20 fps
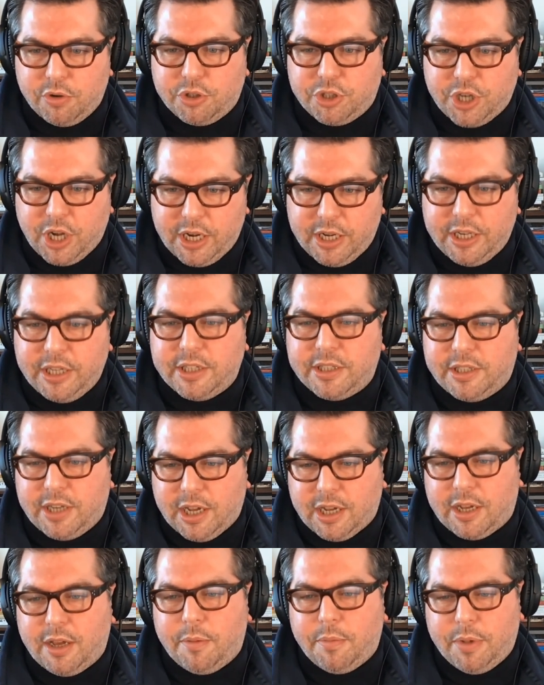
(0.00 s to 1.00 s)
Chinese
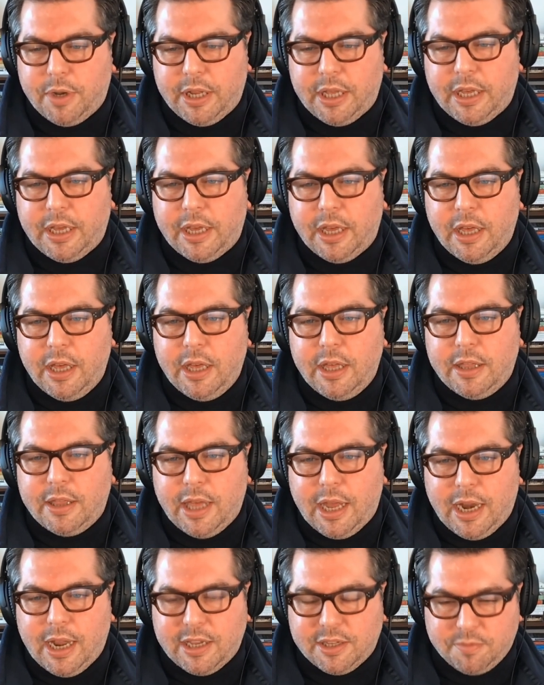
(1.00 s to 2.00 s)
tech company
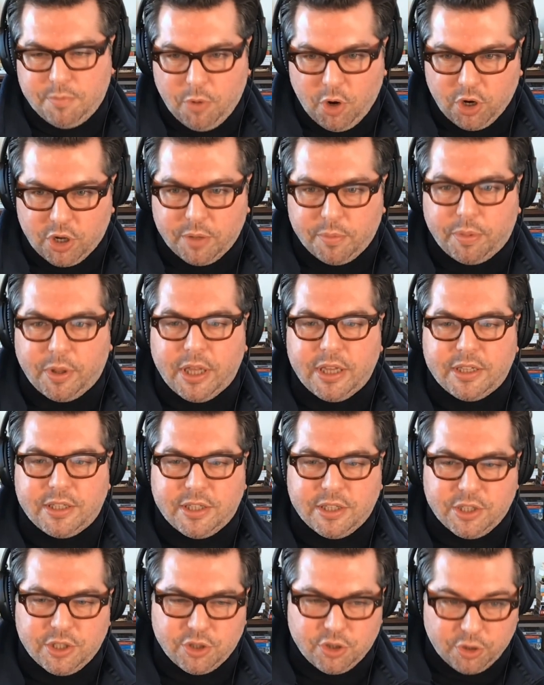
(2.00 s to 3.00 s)
that has
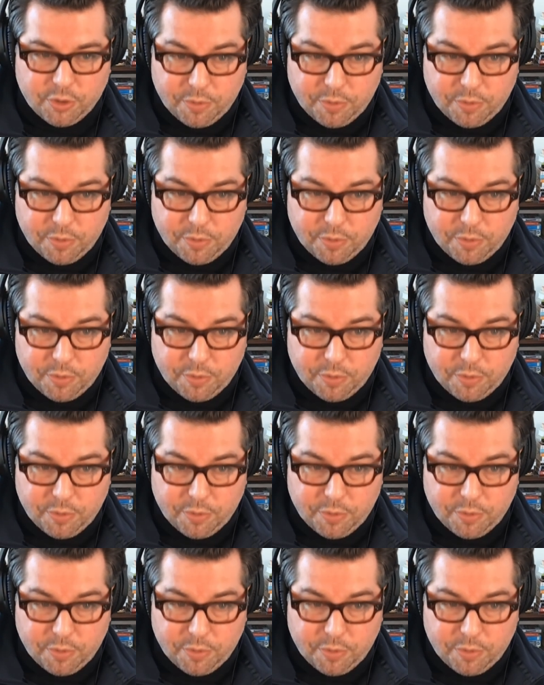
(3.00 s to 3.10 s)
marketplaces or